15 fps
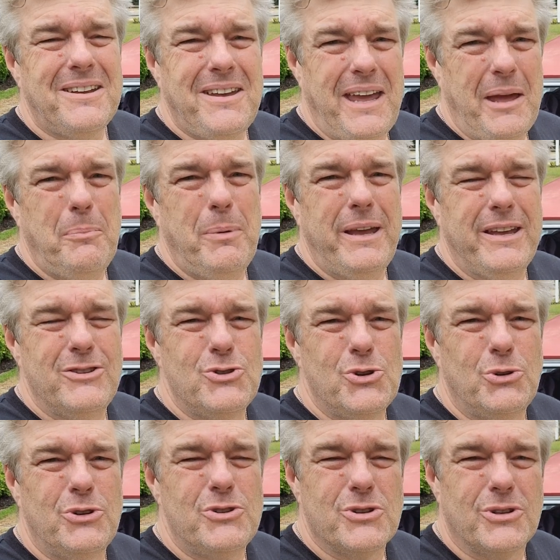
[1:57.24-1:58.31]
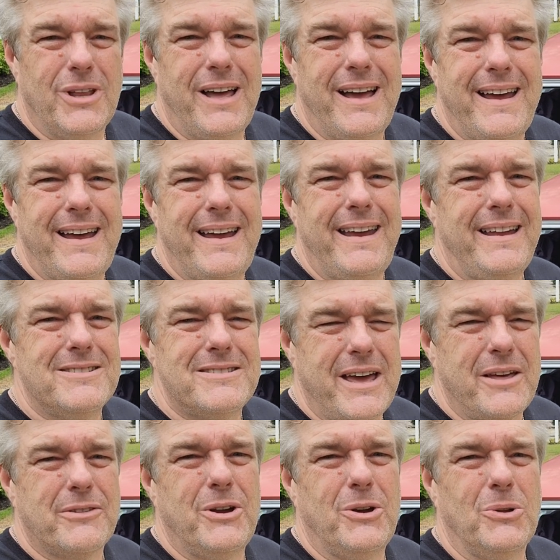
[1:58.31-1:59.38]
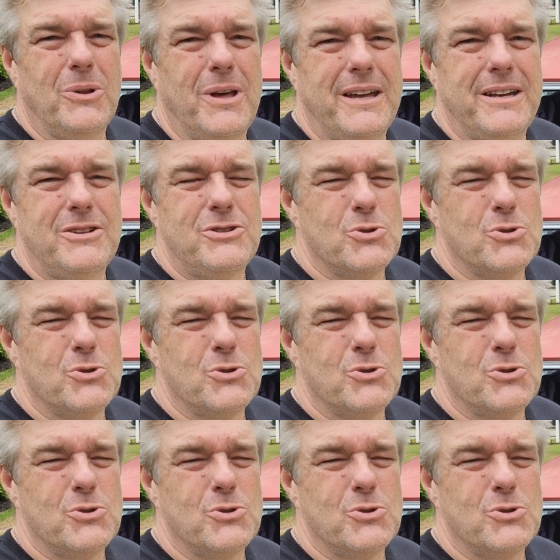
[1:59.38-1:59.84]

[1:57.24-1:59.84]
Camping in June and July in South Carolina,